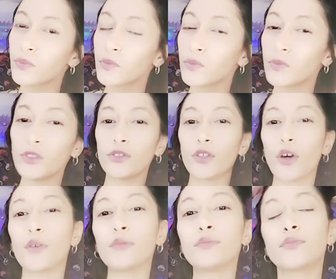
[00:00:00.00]
You
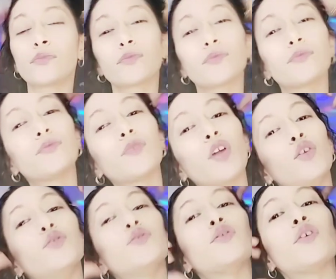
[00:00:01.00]
know, you
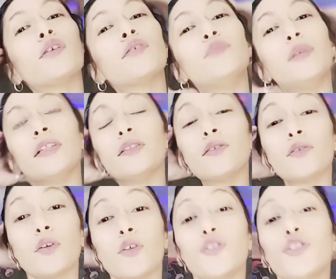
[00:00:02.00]
know, I've been
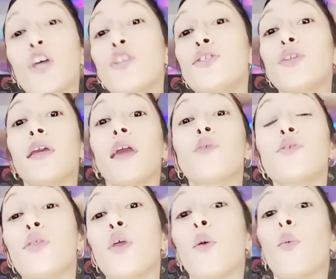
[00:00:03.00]
testing out
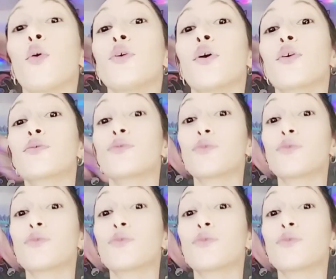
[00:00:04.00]
the waters.